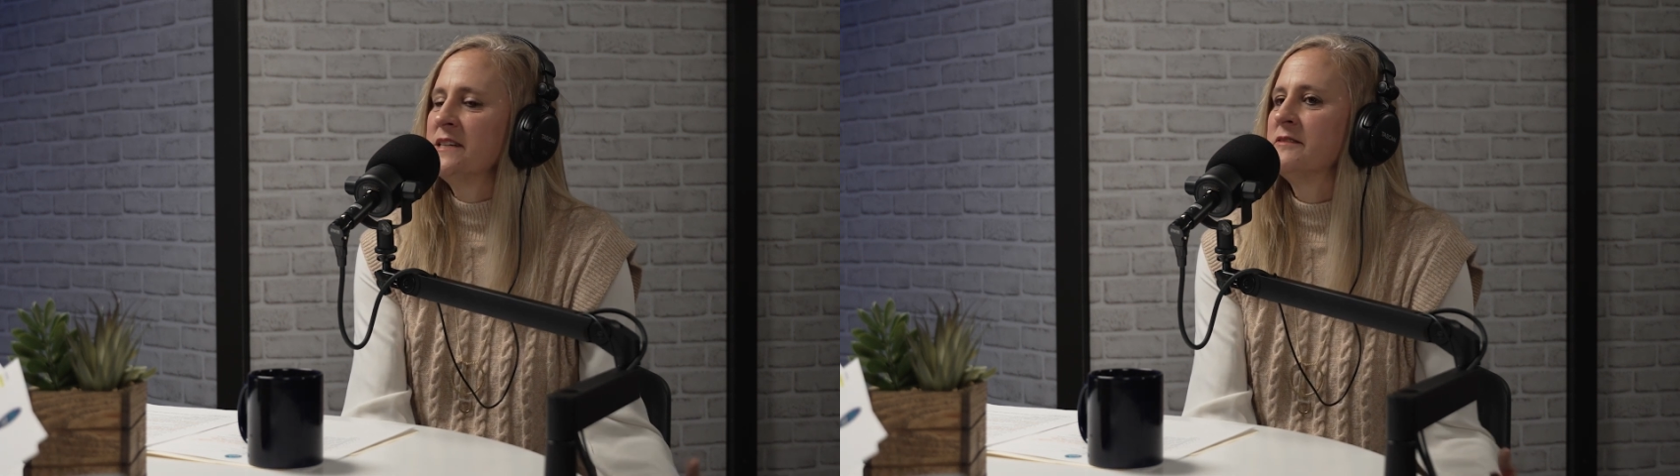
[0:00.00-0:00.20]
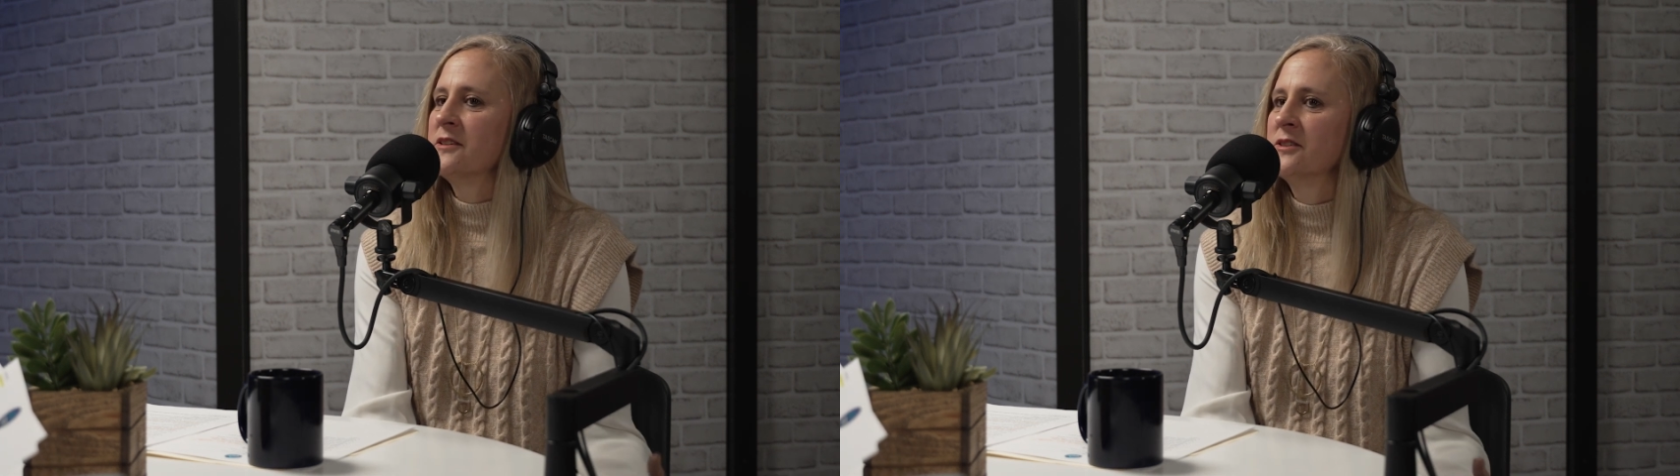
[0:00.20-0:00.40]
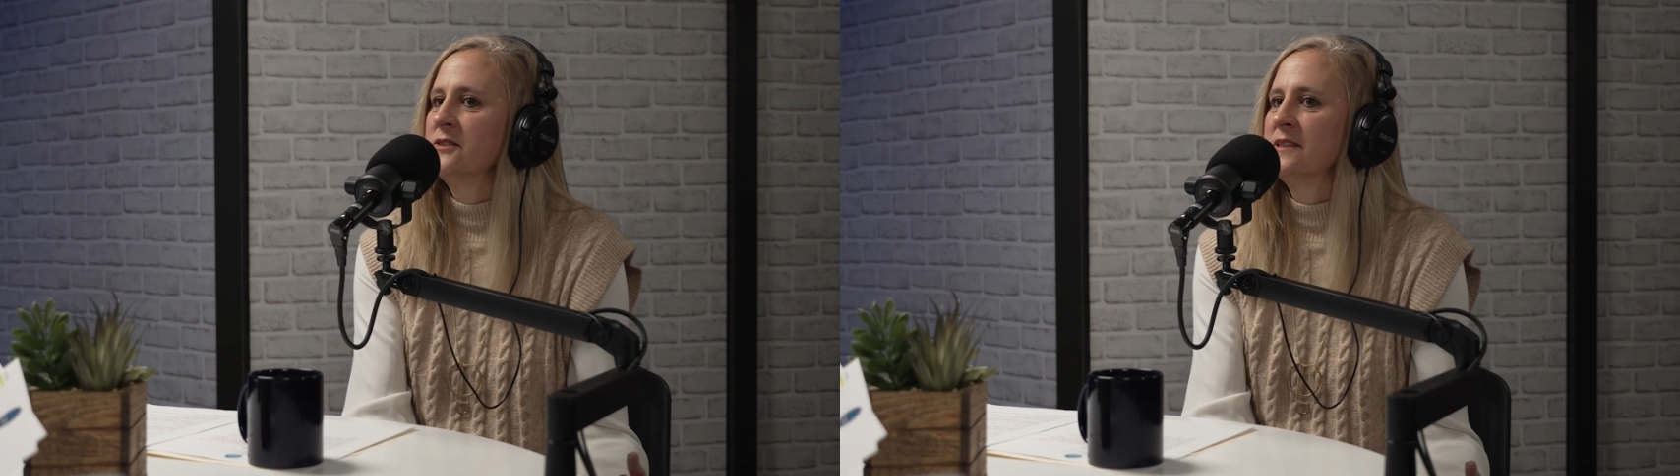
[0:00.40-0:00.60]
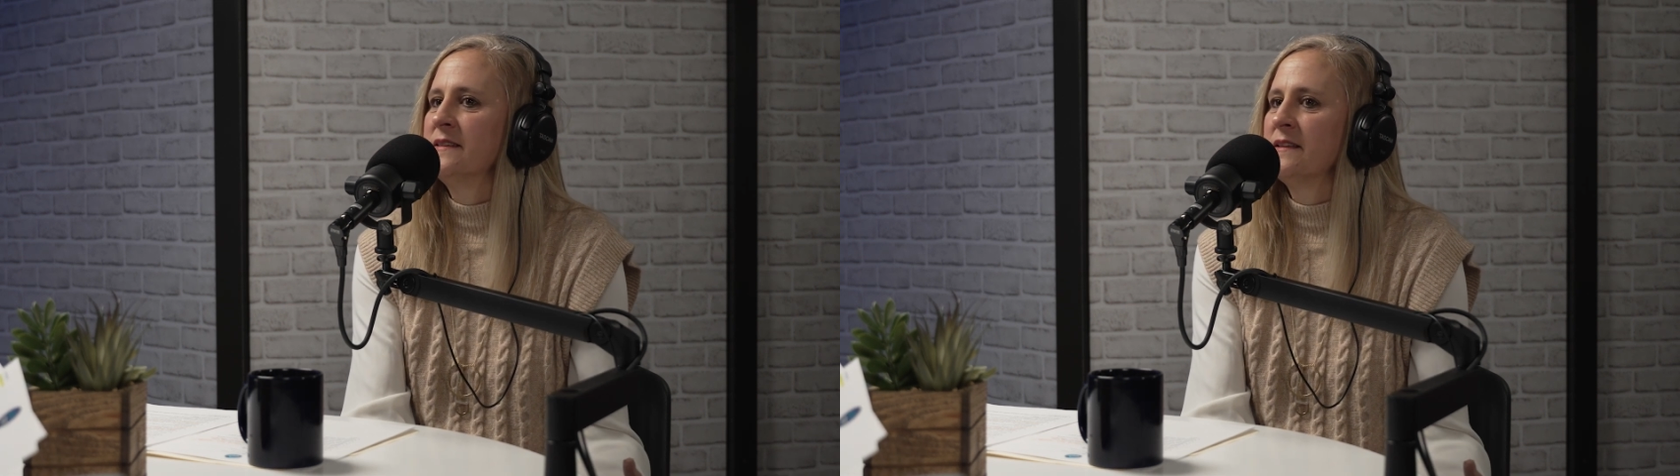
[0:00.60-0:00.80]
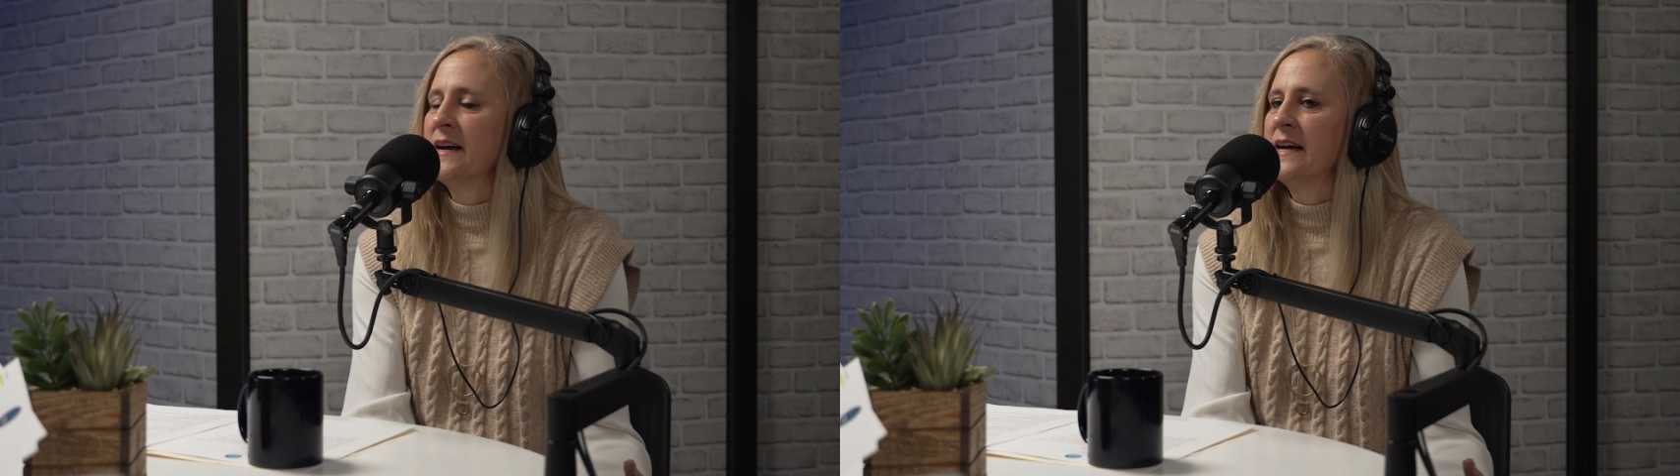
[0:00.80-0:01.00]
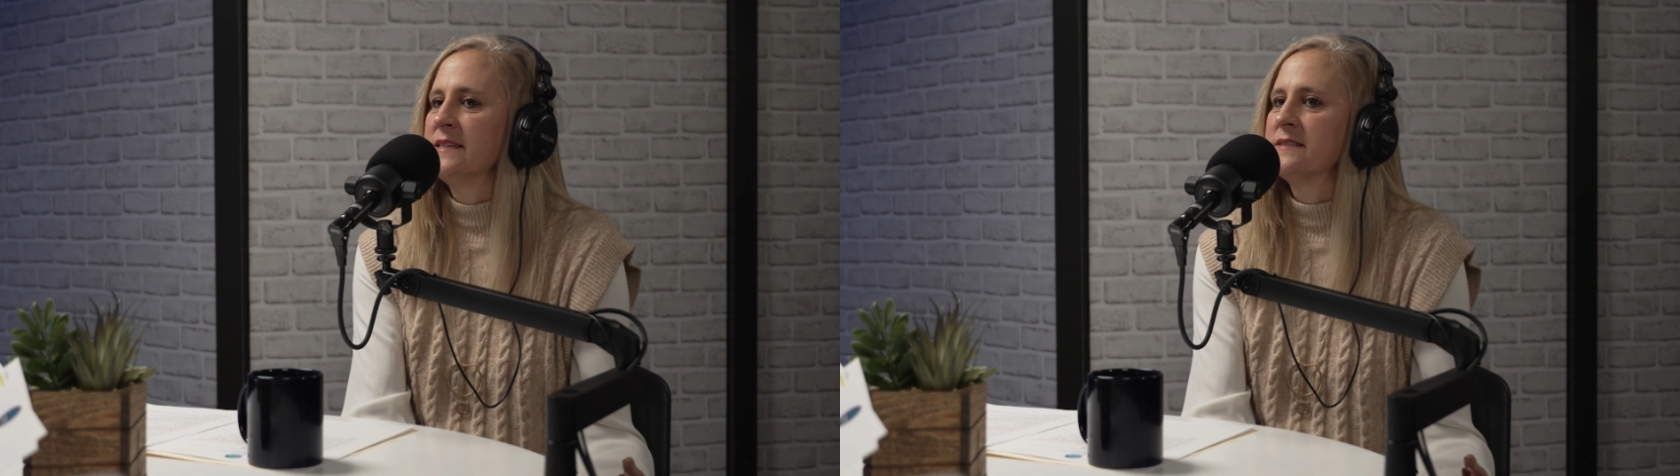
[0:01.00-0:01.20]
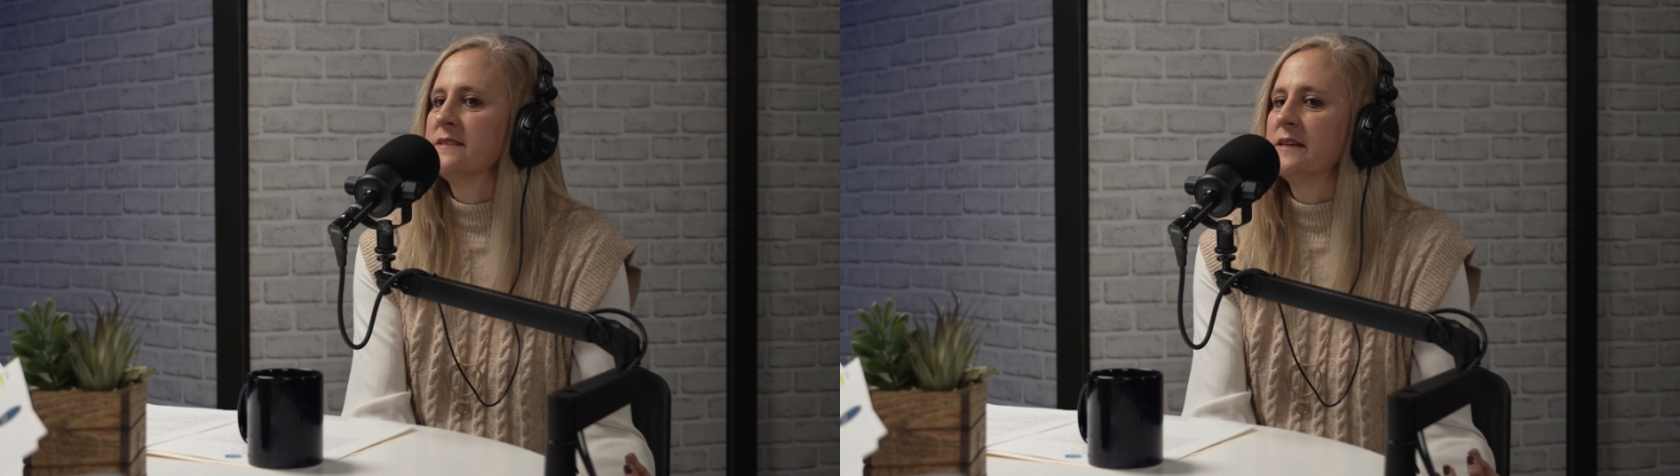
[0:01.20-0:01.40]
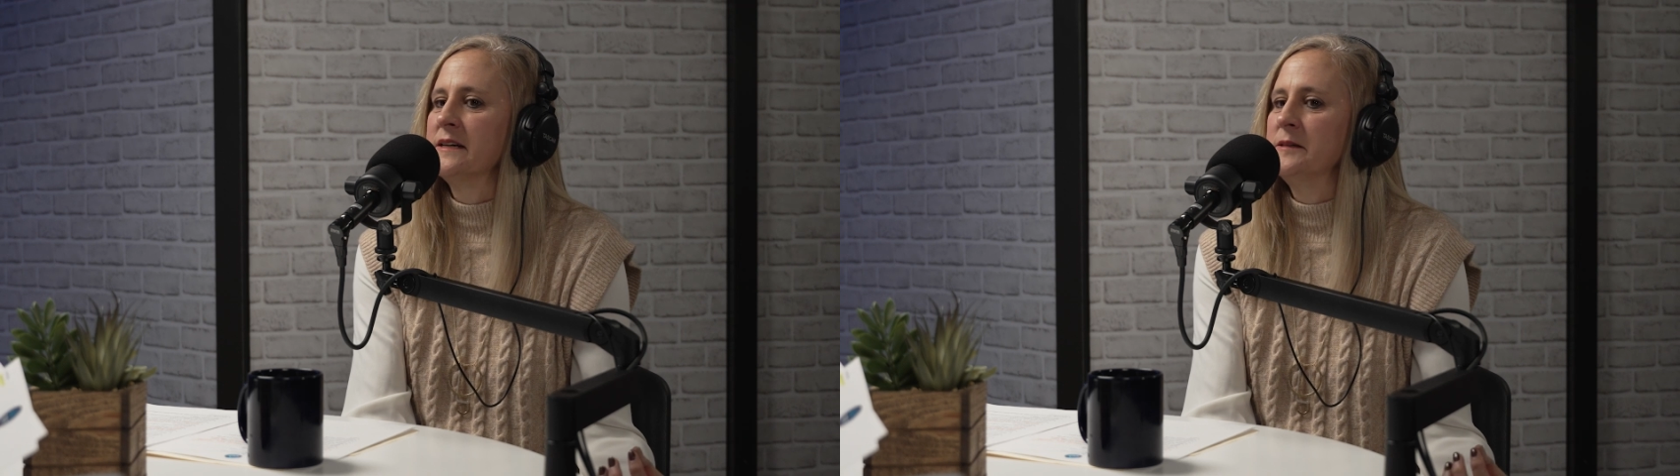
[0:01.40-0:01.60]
I've learned in the last